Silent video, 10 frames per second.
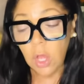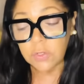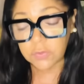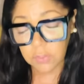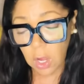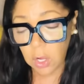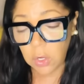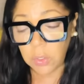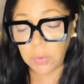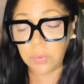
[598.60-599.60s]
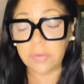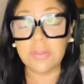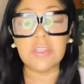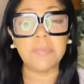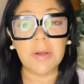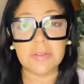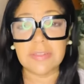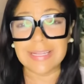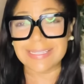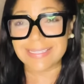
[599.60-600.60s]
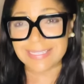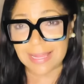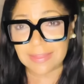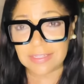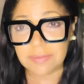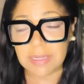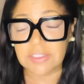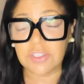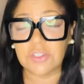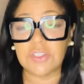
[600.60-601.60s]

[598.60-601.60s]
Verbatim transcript: So this person that sent this message to